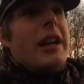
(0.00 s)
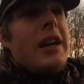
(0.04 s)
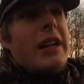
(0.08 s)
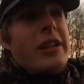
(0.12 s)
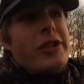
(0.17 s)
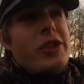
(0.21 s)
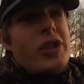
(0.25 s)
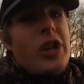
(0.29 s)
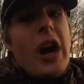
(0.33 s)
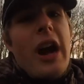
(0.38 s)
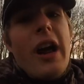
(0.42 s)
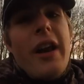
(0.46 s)
And I
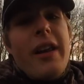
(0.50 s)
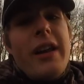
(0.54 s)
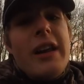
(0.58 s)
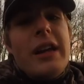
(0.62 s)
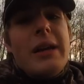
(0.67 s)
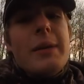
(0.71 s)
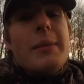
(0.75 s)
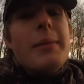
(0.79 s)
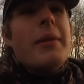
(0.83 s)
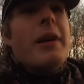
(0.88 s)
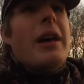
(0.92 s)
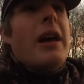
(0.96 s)
shot
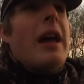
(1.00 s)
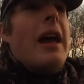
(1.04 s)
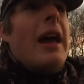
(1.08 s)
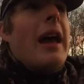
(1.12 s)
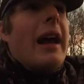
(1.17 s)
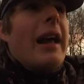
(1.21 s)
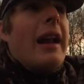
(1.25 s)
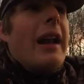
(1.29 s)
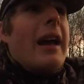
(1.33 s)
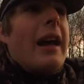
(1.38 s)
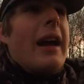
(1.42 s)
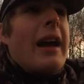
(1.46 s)
him,
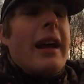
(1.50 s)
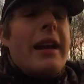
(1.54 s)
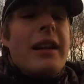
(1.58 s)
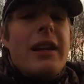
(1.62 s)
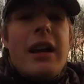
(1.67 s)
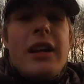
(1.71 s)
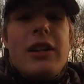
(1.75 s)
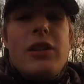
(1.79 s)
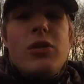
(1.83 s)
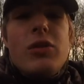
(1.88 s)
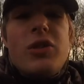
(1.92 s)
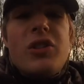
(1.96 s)
and I had
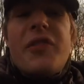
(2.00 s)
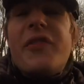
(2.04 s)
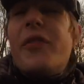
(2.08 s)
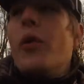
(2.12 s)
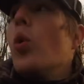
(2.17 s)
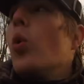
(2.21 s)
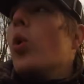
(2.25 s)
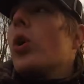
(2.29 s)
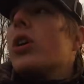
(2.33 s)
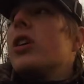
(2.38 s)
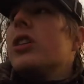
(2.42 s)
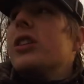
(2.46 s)
I used
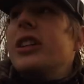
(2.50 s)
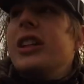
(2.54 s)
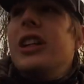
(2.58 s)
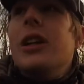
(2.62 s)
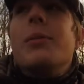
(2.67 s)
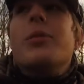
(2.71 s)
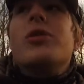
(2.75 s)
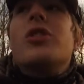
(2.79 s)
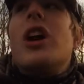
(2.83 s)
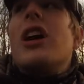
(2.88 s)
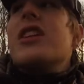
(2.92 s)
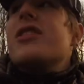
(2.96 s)
four
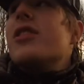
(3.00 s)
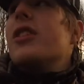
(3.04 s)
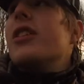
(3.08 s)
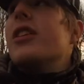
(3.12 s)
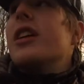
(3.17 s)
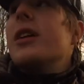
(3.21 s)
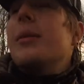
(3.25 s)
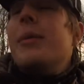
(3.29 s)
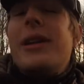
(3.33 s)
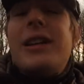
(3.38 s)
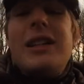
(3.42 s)
cleanup shots on him.